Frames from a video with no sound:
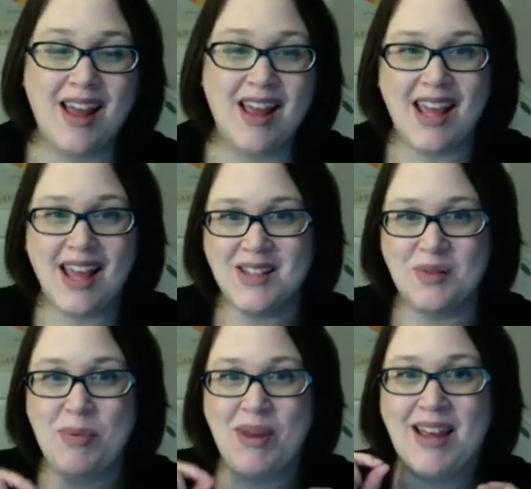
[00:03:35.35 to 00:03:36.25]
is
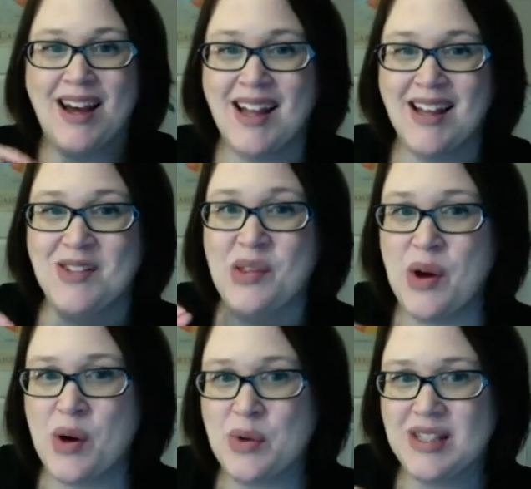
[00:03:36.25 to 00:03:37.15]
because
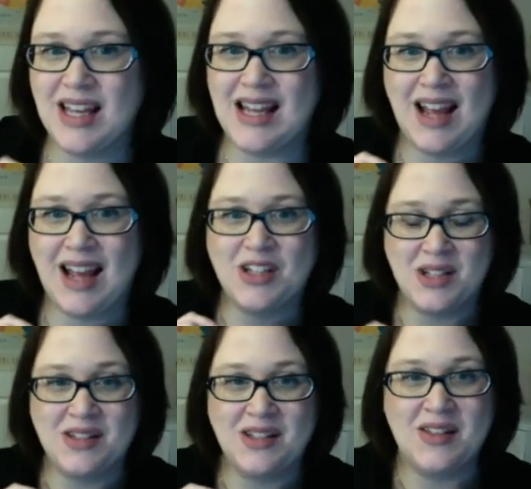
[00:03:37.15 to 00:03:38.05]
those
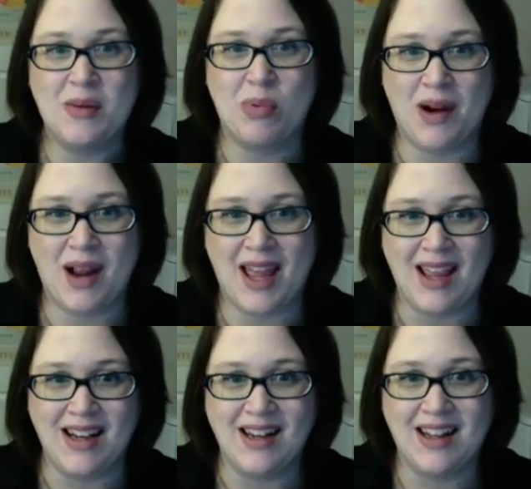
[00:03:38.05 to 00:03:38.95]
connections in the brain,